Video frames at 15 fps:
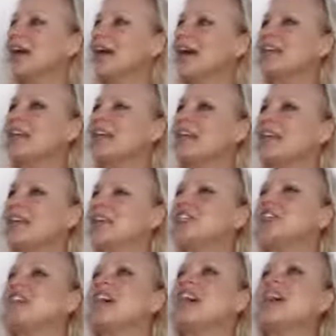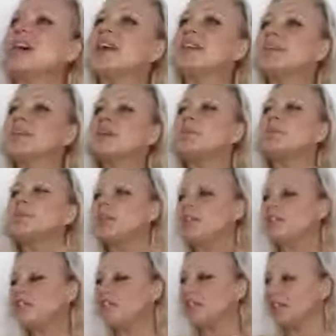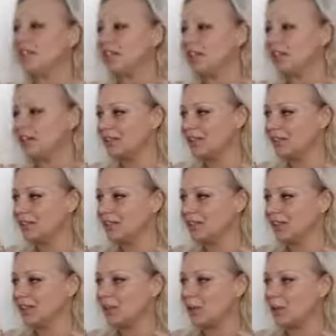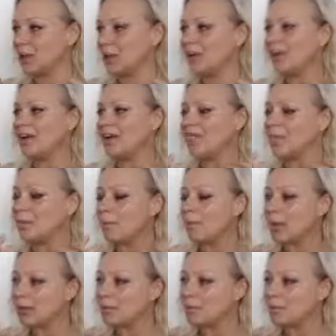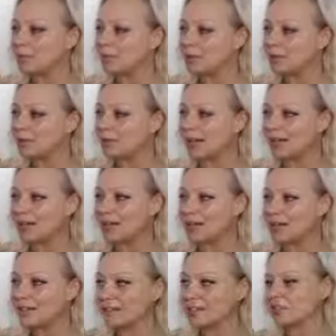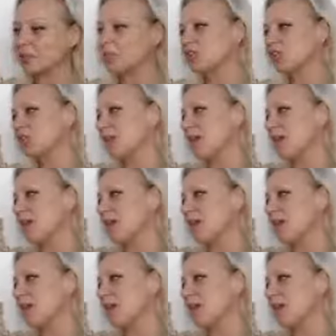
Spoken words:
And I just had this epiphany where I remembered that I actually just wanted to